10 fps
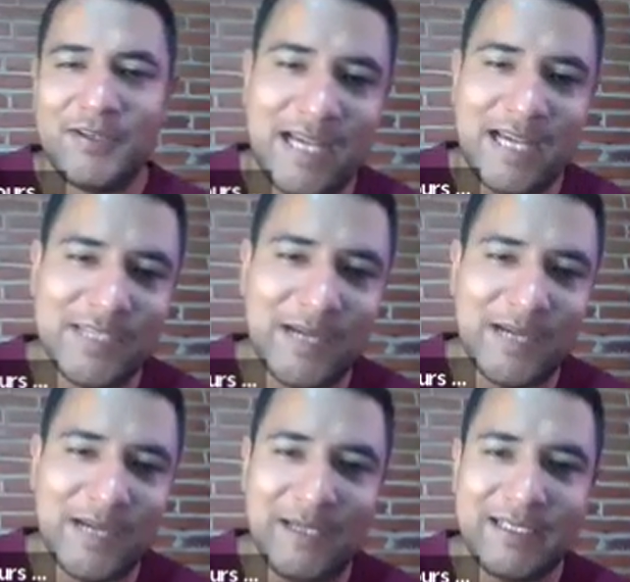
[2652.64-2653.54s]
by
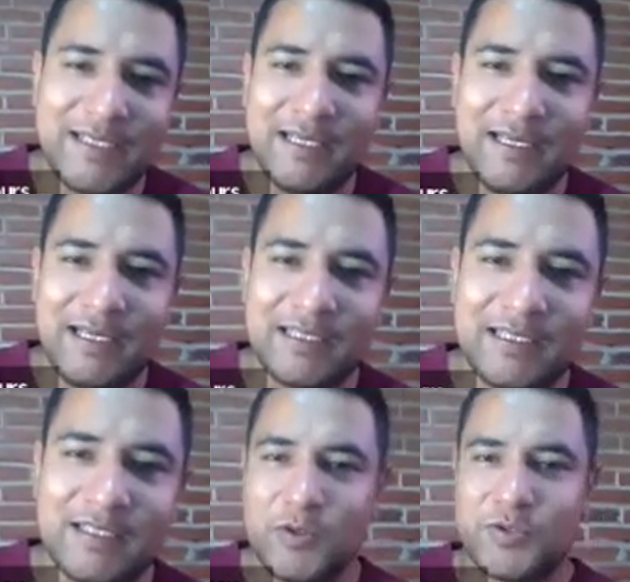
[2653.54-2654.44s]
maintaining a
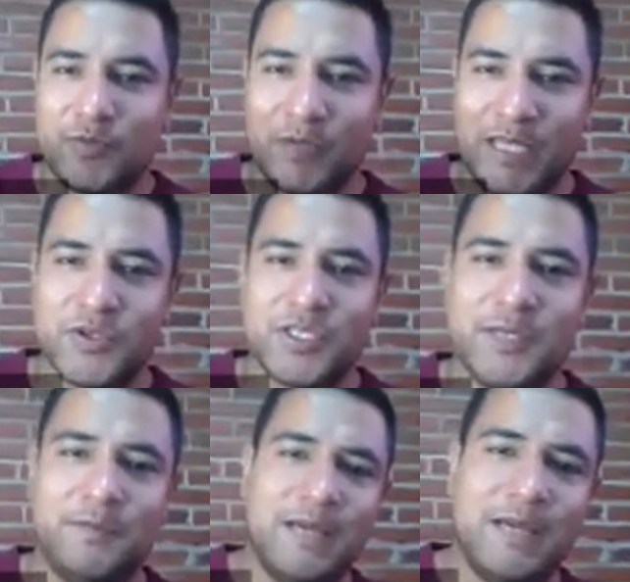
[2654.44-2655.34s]
close relationship
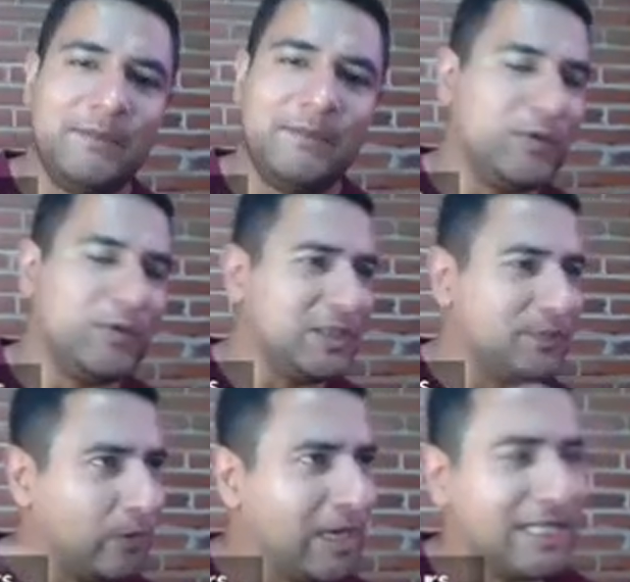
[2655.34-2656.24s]
between
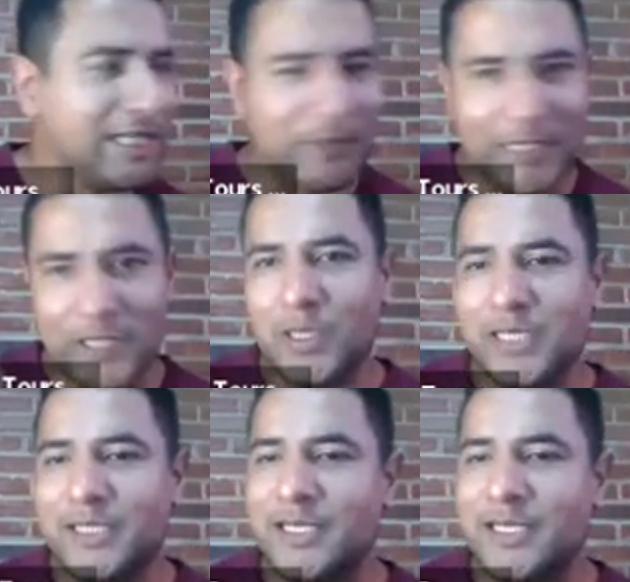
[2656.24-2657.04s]
spirituality,